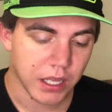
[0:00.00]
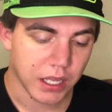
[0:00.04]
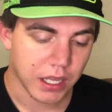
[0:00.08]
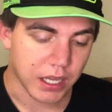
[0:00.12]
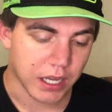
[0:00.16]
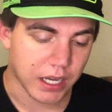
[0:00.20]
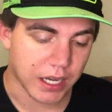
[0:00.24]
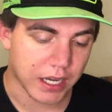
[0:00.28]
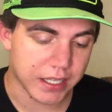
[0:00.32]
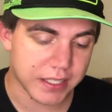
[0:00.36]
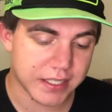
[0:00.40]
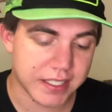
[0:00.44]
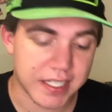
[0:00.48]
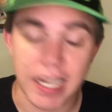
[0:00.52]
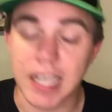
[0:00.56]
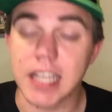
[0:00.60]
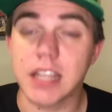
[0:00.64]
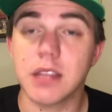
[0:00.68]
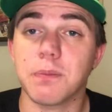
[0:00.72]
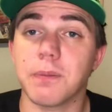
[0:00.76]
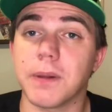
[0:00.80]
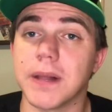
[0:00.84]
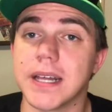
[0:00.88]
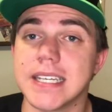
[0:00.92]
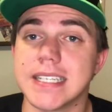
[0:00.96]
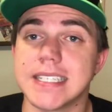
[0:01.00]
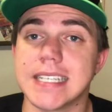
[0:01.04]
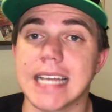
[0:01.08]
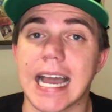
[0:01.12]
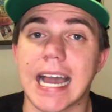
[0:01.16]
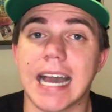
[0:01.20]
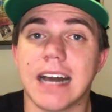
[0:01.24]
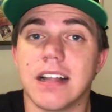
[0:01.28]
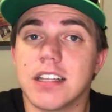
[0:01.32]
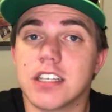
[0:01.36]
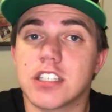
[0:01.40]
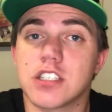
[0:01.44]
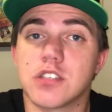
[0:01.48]
10th uh, place,
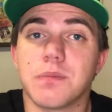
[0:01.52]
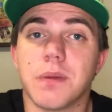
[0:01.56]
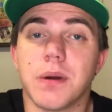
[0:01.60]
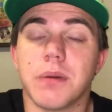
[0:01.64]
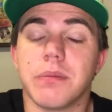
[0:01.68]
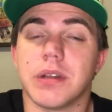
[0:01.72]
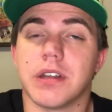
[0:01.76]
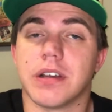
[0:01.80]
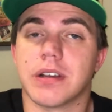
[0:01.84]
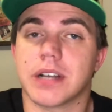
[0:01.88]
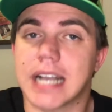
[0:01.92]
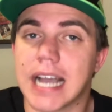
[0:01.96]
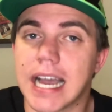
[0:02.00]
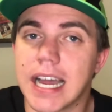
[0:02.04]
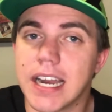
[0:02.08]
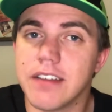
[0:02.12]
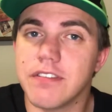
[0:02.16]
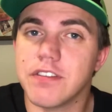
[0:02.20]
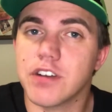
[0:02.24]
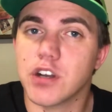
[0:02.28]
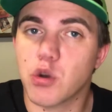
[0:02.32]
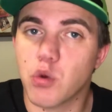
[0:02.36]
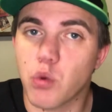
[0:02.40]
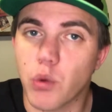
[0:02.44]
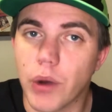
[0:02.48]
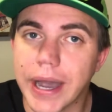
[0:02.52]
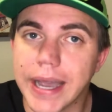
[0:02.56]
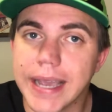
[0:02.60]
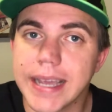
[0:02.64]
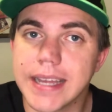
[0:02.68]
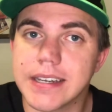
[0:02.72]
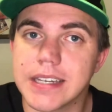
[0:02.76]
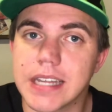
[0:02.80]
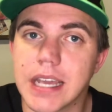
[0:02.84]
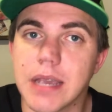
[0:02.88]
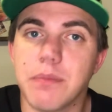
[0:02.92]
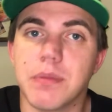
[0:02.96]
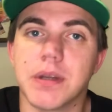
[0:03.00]
Alex Bowman. A kind of a
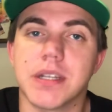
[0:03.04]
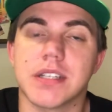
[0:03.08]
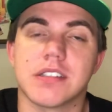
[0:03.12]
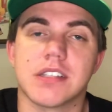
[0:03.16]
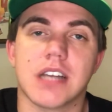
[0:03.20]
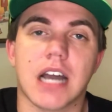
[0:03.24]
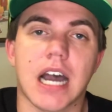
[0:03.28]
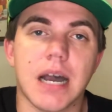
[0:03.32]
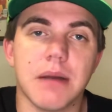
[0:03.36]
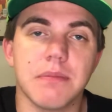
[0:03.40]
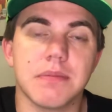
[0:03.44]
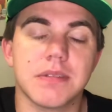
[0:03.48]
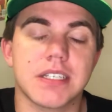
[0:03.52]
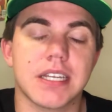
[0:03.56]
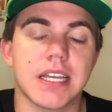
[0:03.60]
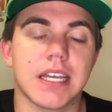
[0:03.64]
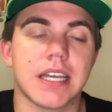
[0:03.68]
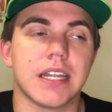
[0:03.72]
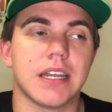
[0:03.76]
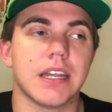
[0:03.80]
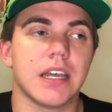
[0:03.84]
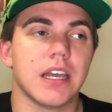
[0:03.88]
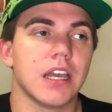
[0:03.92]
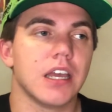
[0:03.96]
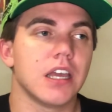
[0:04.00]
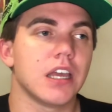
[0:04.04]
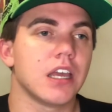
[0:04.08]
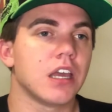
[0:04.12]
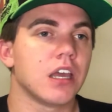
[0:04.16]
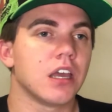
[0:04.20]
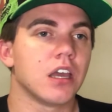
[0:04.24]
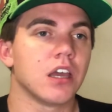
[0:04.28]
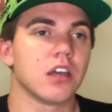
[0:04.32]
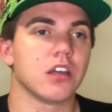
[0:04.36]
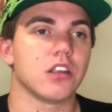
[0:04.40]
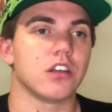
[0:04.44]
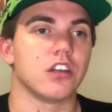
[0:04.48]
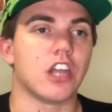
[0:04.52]
quiet day, but a top 10.
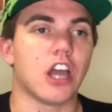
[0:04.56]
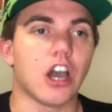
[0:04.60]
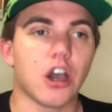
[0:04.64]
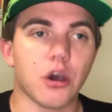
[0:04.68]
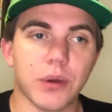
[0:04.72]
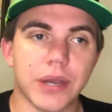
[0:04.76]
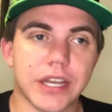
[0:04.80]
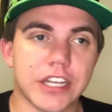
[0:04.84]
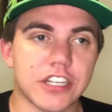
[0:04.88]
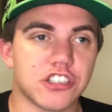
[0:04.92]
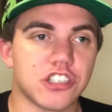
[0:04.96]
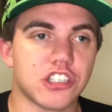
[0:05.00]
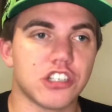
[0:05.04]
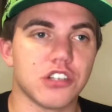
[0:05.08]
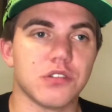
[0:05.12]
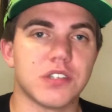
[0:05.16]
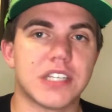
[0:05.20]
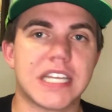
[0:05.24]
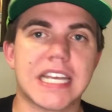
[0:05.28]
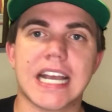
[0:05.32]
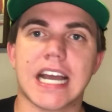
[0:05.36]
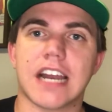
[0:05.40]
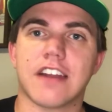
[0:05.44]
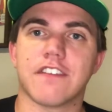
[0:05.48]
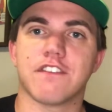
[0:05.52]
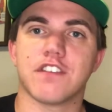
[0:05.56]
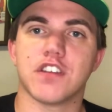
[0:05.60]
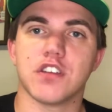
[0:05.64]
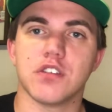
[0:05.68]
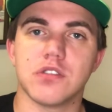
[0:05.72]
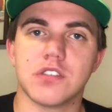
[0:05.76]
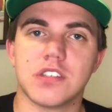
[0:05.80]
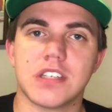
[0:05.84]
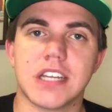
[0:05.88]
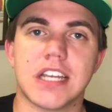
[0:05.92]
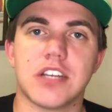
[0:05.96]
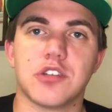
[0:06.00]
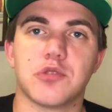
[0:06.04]
No issues. He got a few
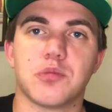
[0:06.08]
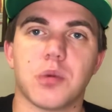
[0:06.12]
stage